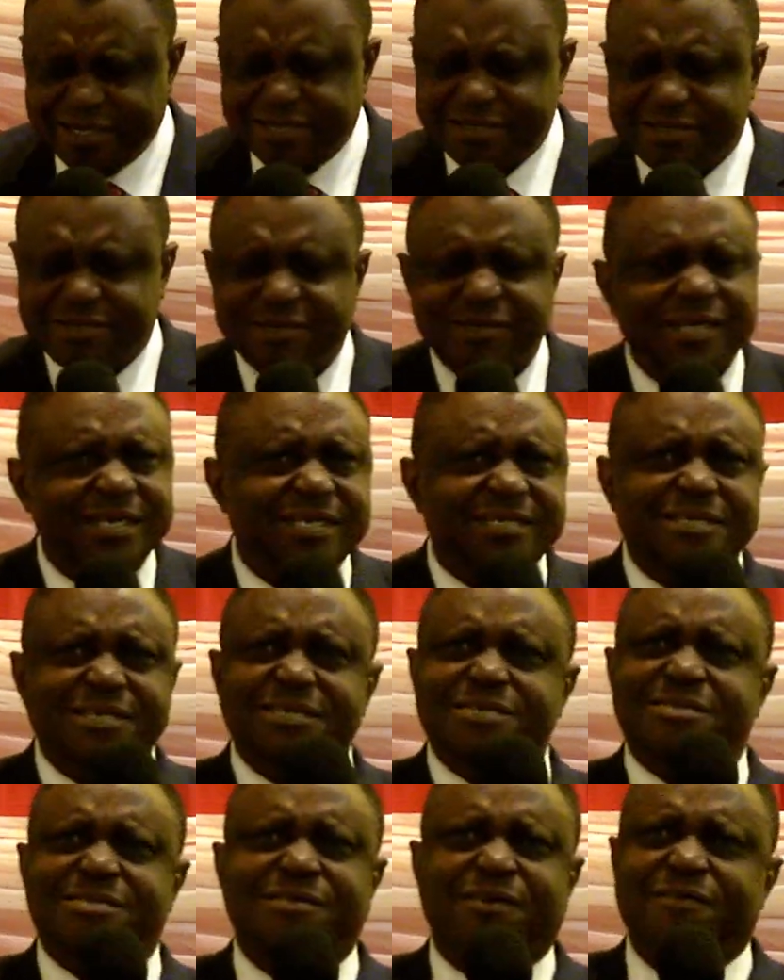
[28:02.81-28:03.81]

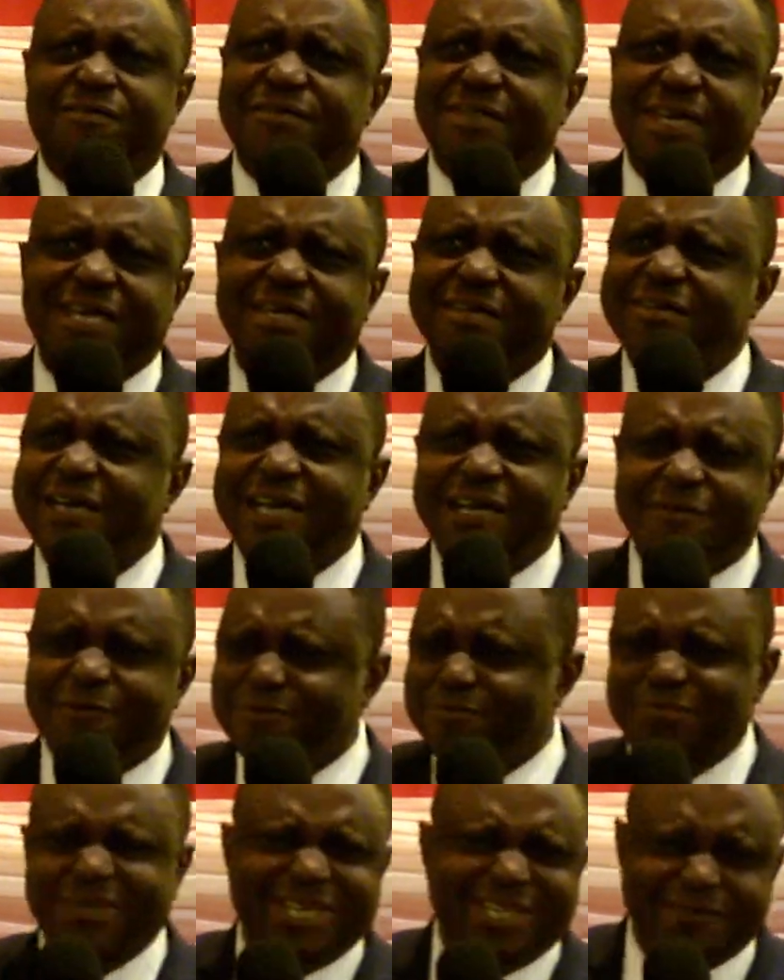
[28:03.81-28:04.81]
crazy stuff that I
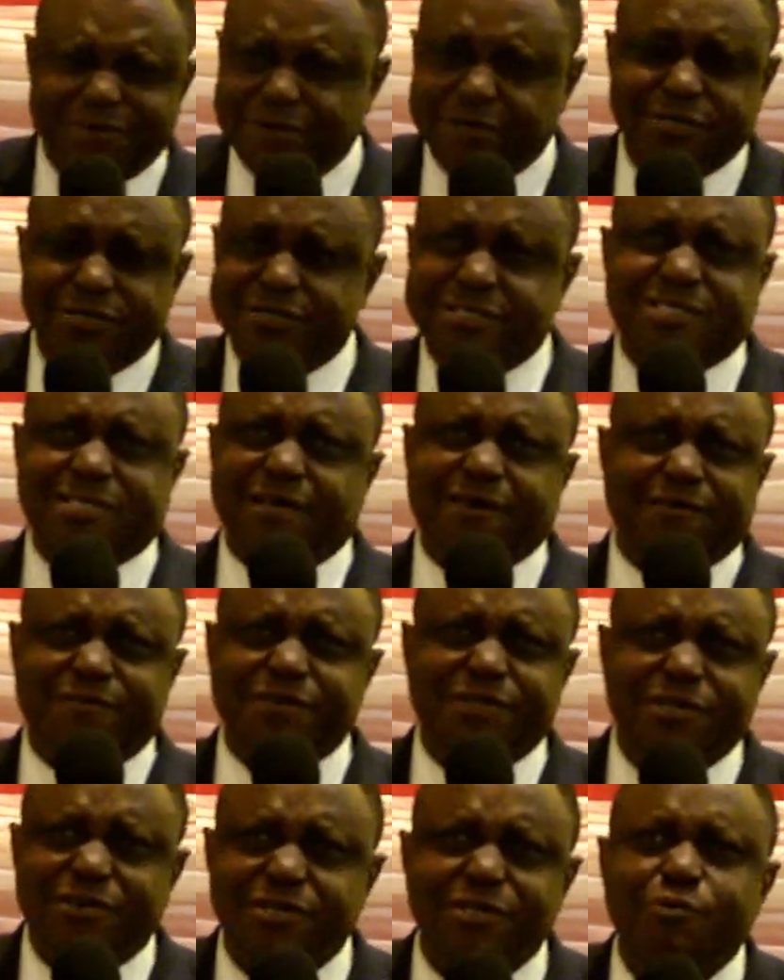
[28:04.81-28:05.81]
don't believe all the stuff.
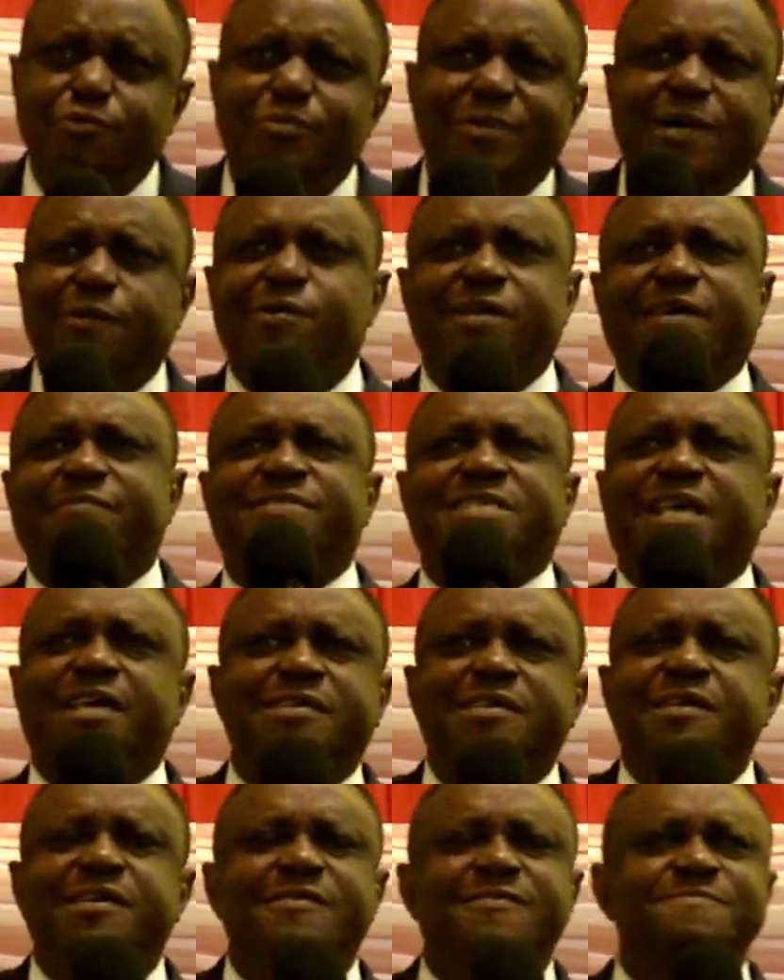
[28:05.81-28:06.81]
The woman would have
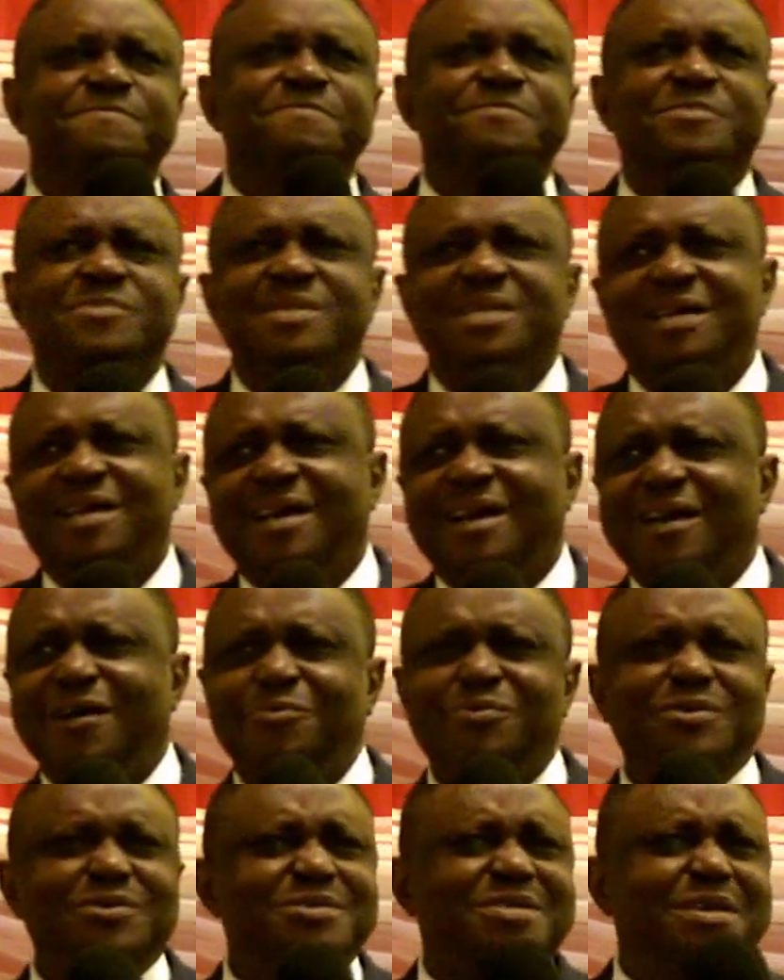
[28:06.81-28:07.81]
said, "How
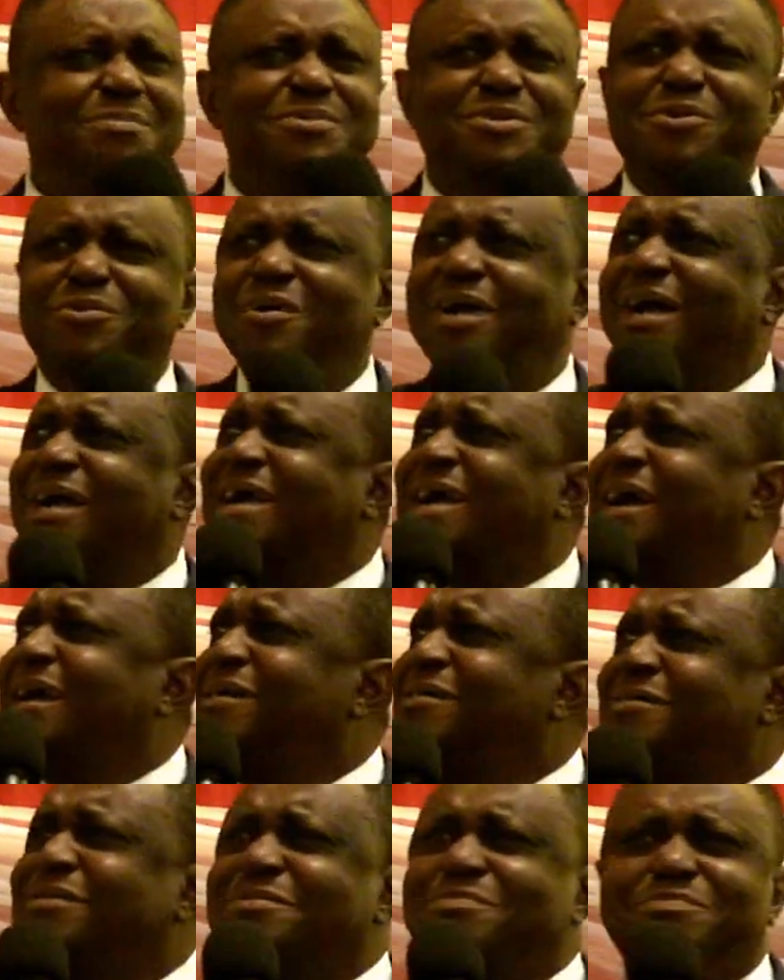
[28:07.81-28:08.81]
would you tell me to go
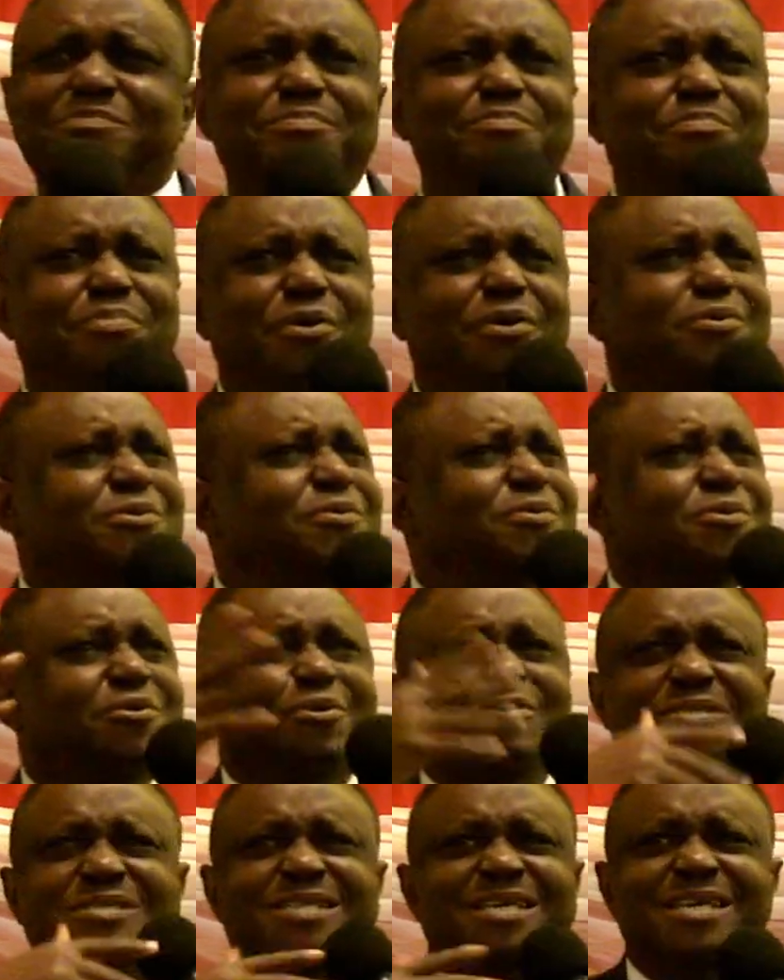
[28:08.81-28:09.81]
and borrow
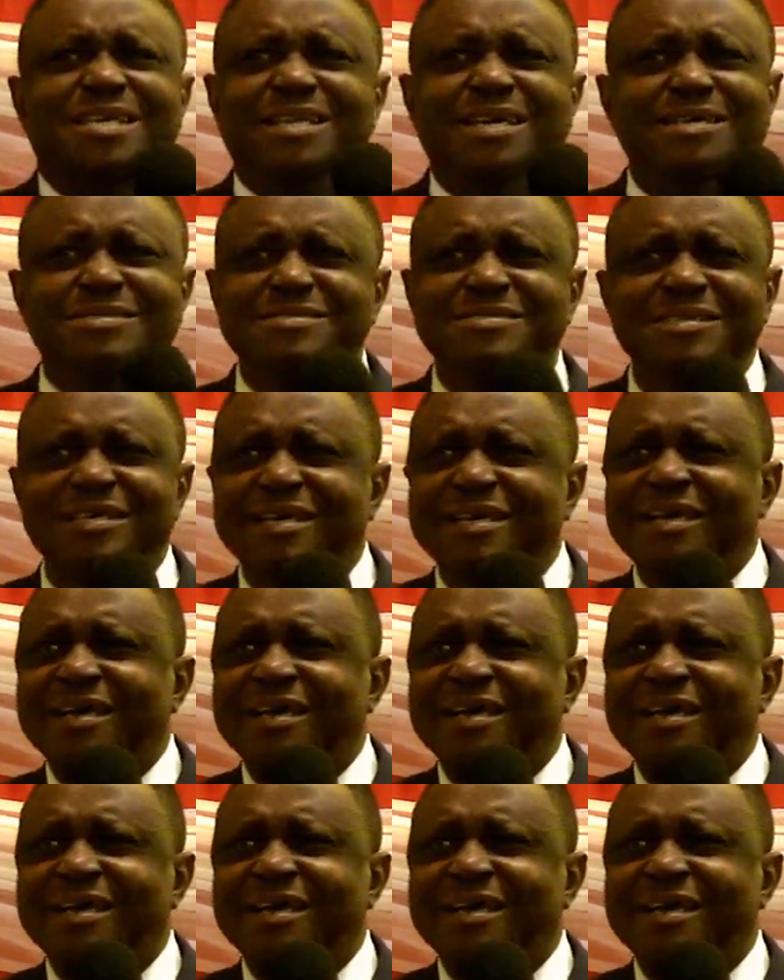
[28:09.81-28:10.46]
containers